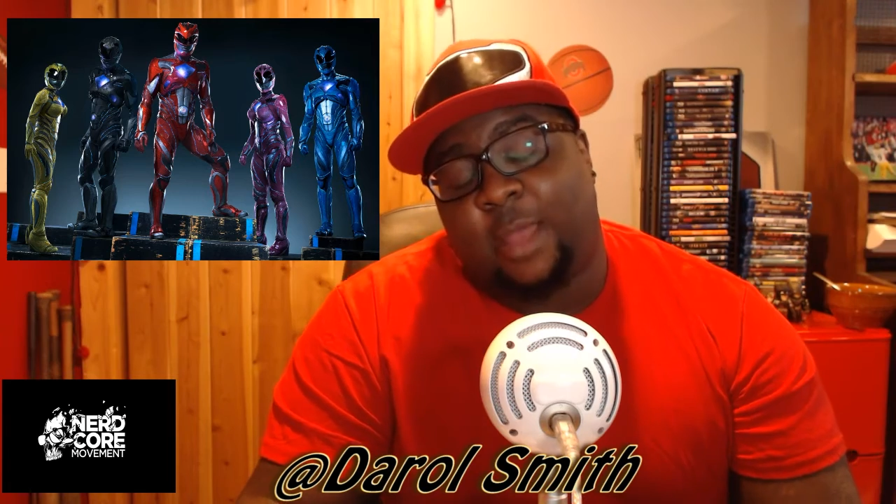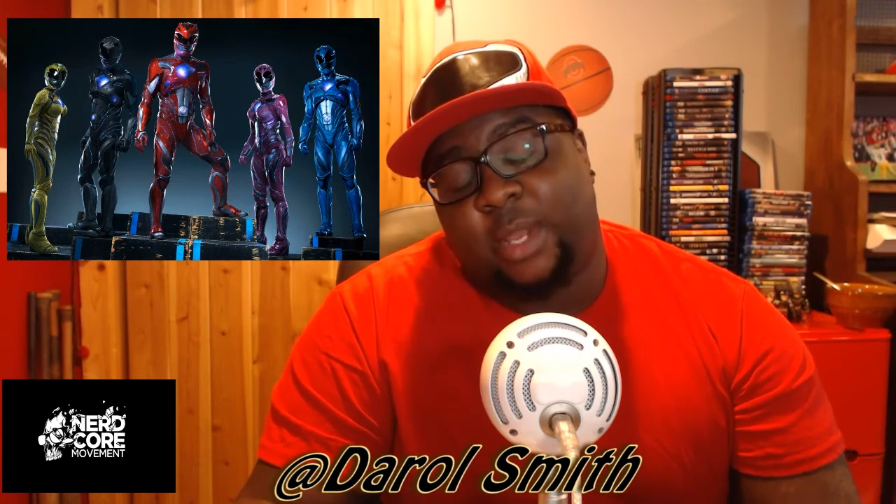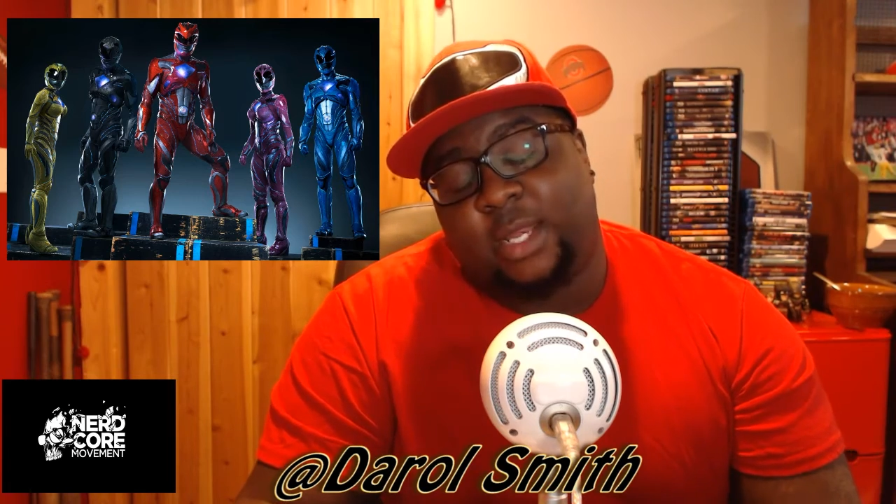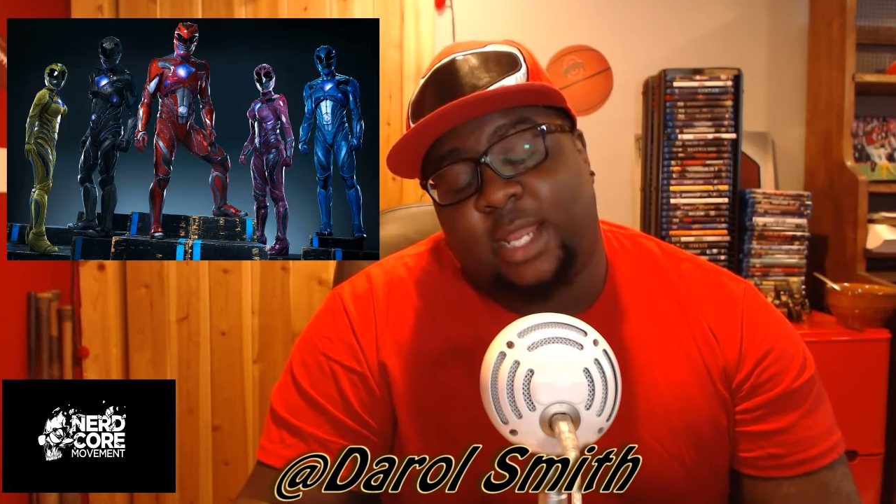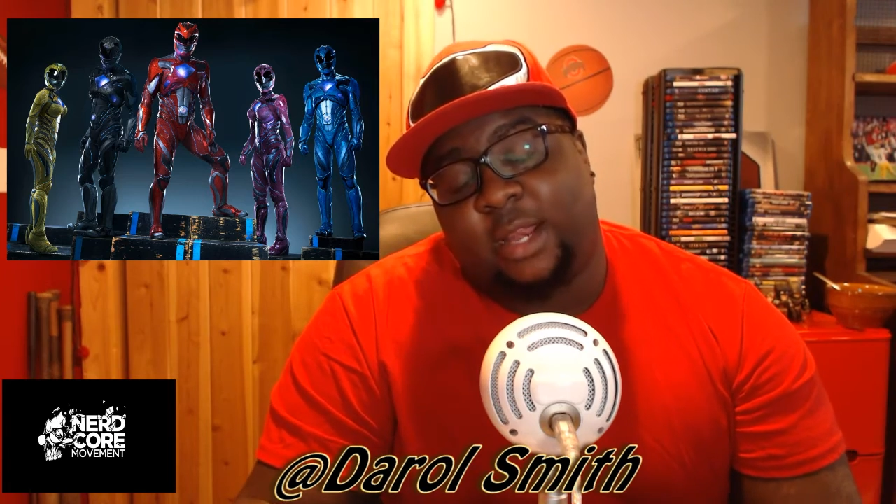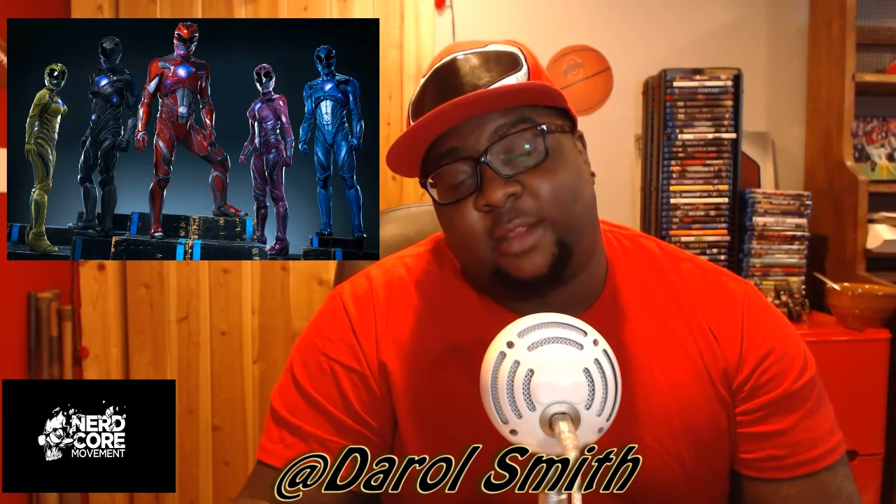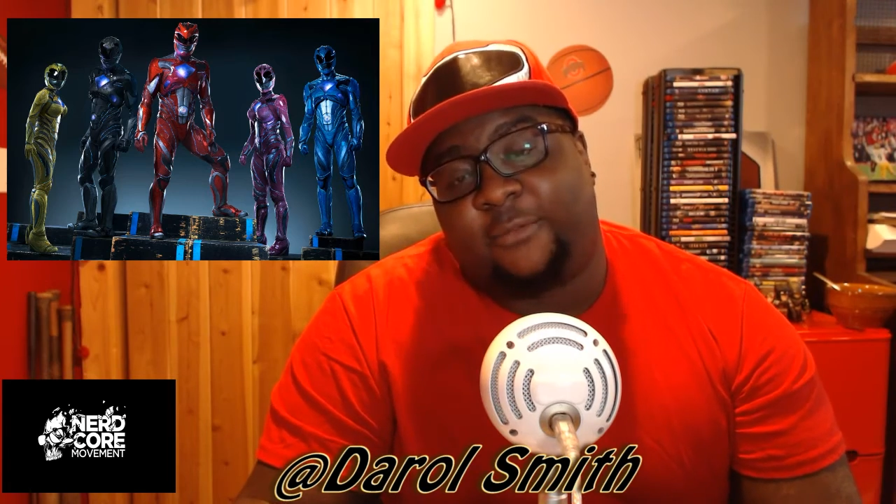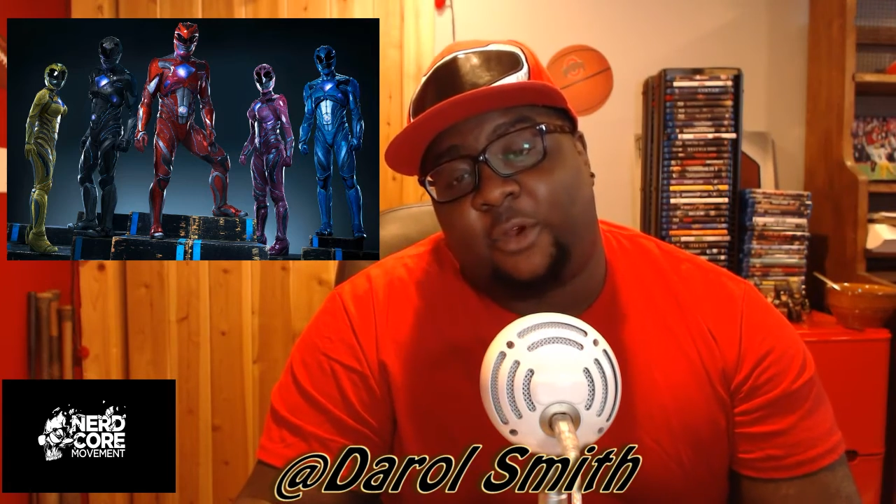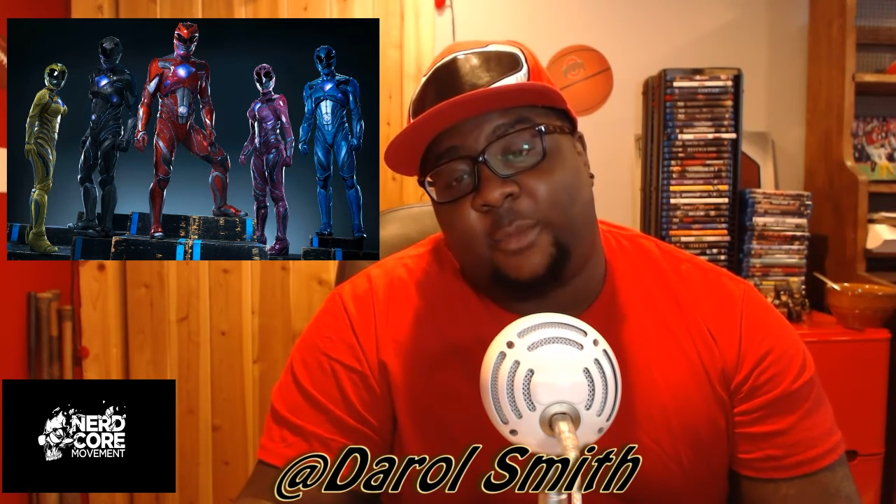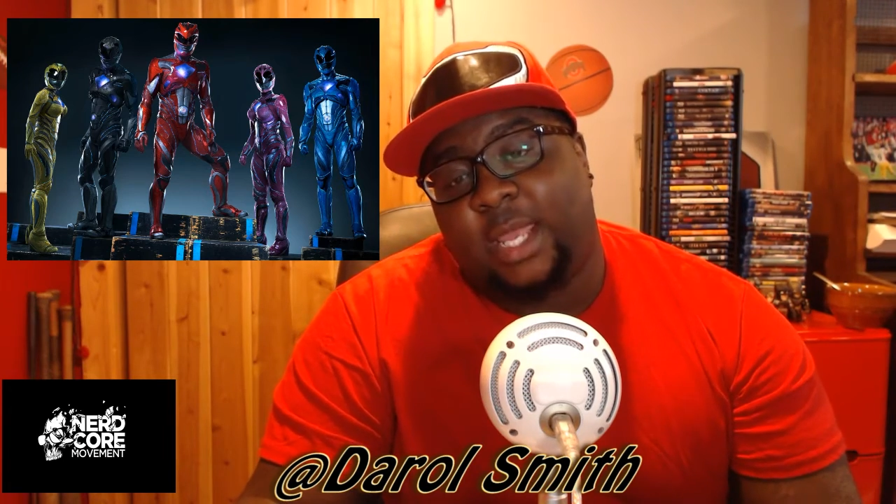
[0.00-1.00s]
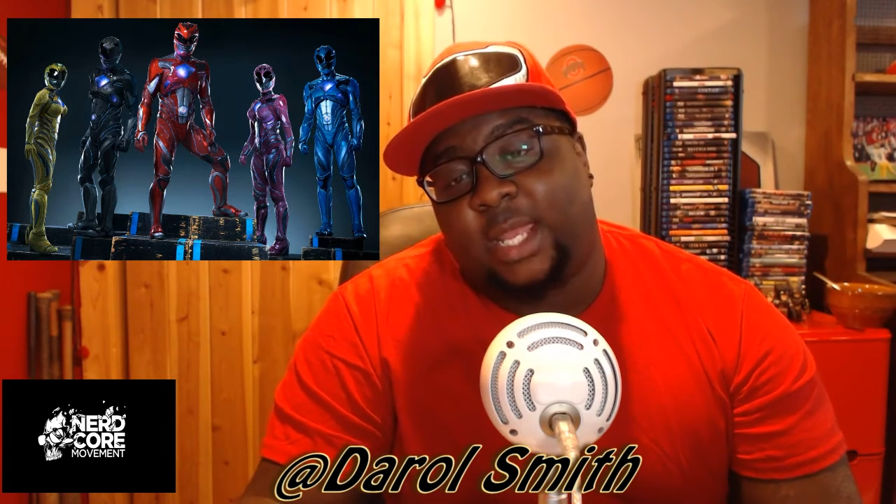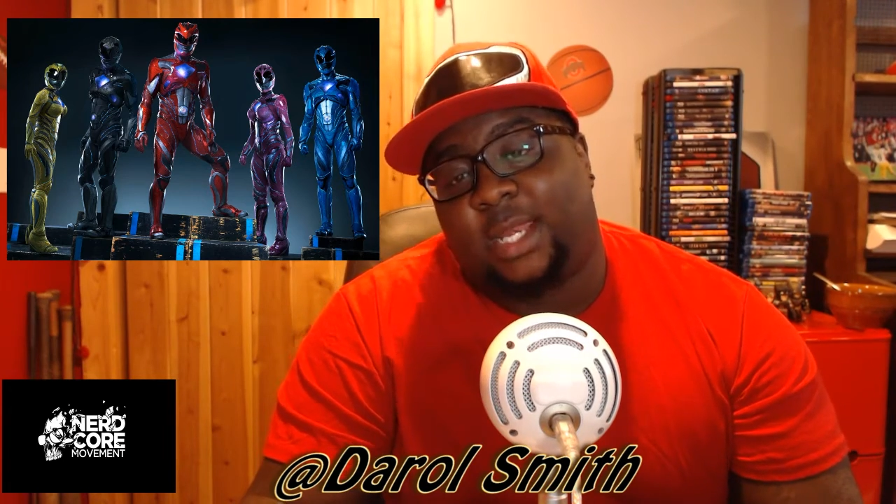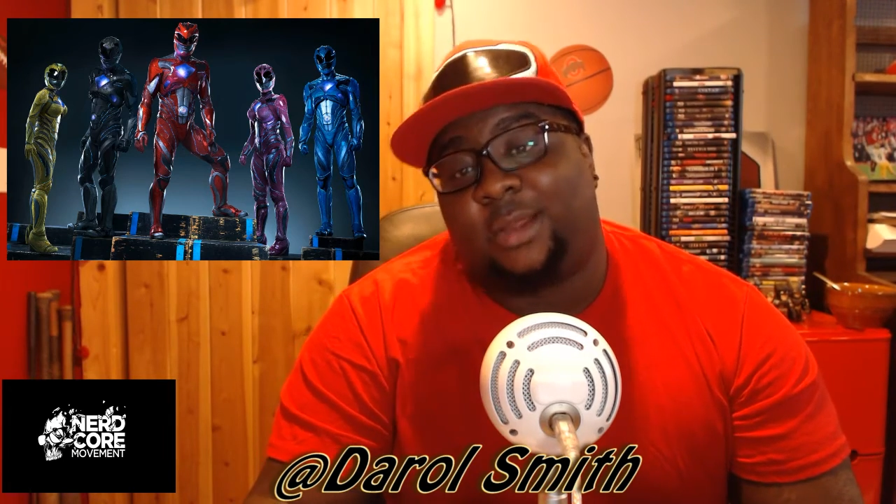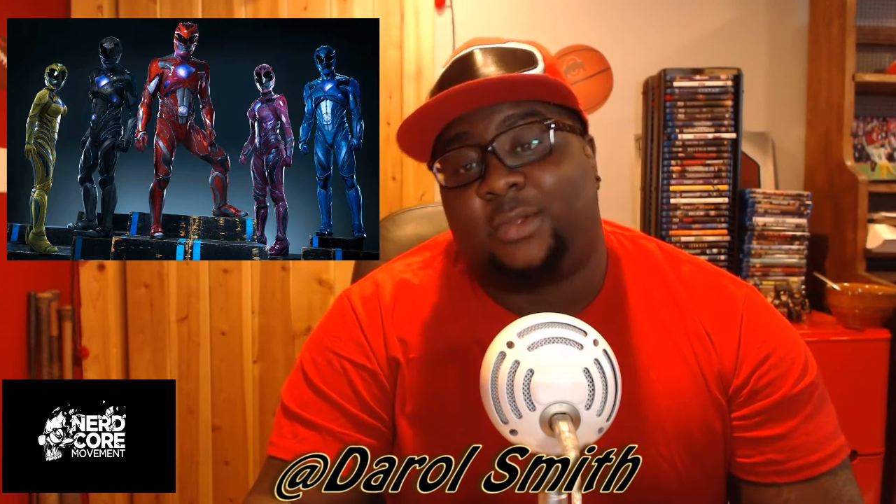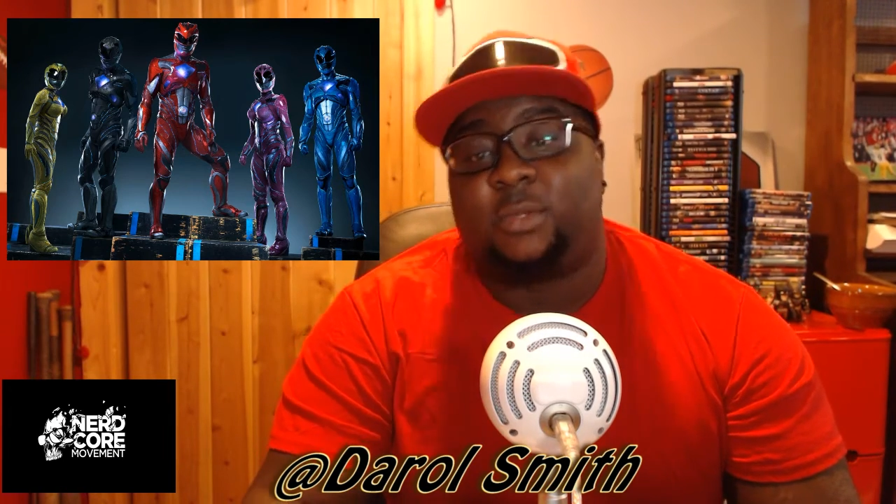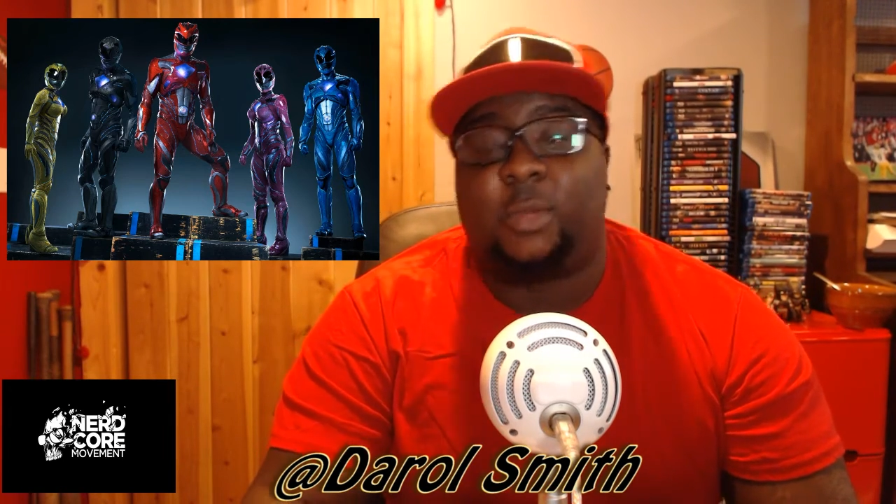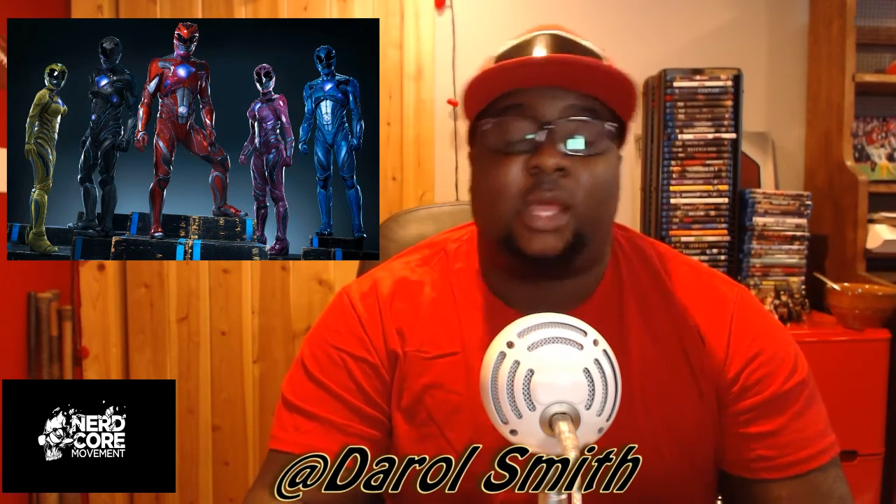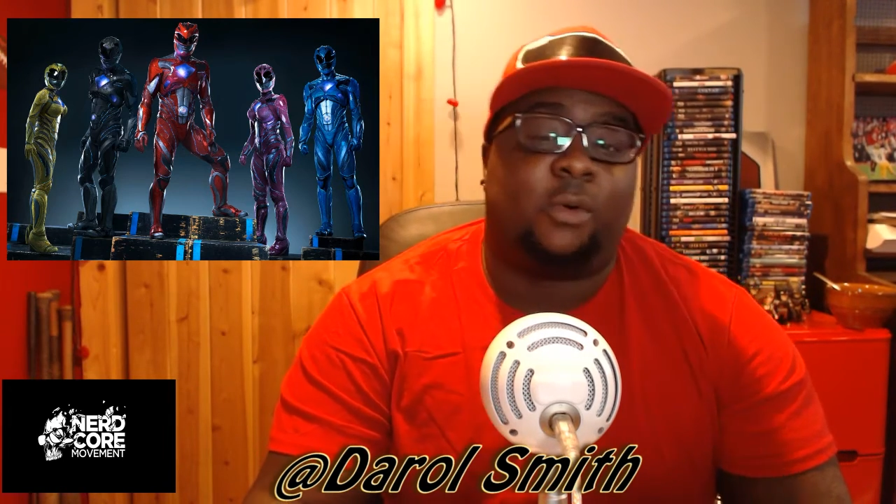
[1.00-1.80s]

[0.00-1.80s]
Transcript: button down there for me at Daryl Smith,